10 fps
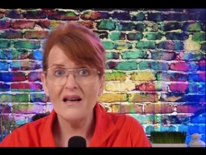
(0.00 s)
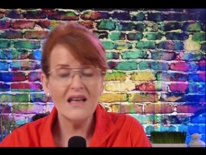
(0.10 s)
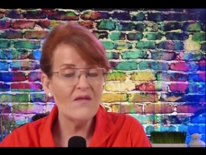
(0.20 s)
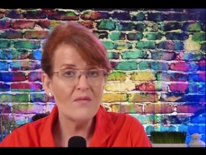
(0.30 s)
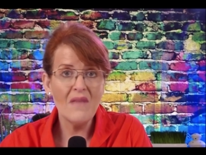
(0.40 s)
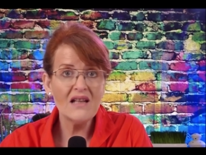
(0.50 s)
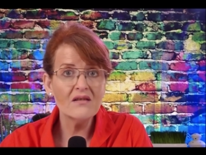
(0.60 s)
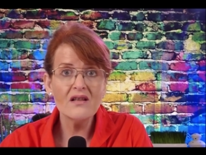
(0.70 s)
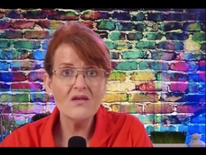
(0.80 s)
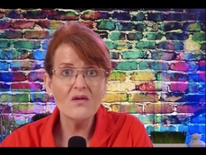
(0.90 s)
even mental
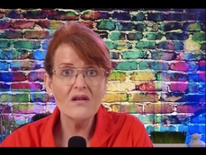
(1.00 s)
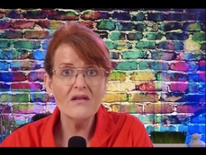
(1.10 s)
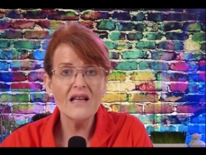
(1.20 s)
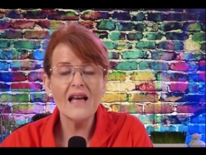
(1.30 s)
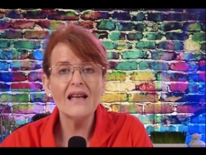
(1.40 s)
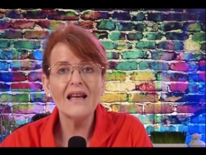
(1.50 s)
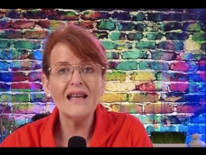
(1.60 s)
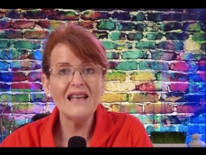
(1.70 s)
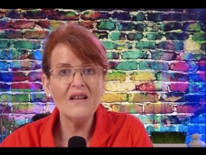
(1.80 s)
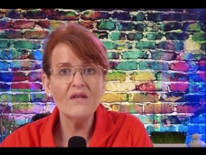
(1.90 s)
disorders, and
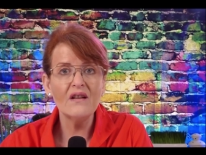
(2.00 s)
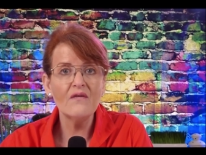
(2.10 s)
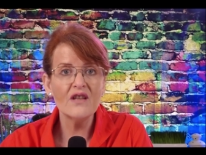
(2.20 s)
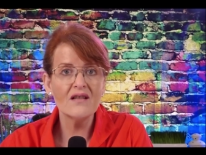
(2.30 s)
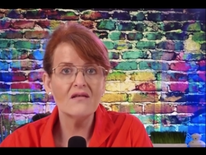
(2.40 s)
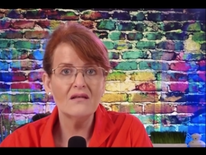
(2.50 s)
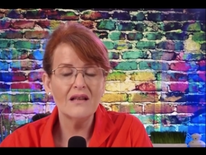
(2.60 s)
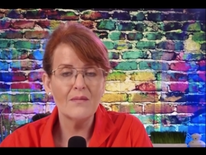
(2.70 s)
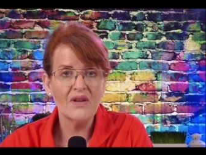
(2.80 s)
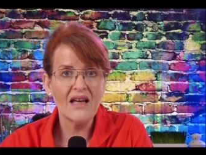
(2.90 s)
even physical
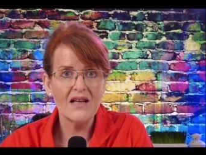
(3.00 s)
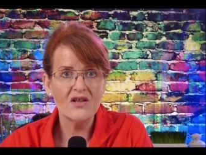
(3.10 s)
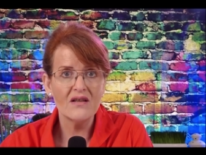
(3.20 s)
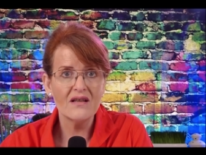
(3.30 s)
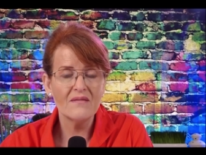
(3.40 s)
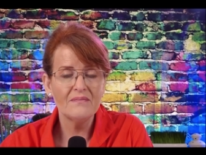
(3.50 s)
implications.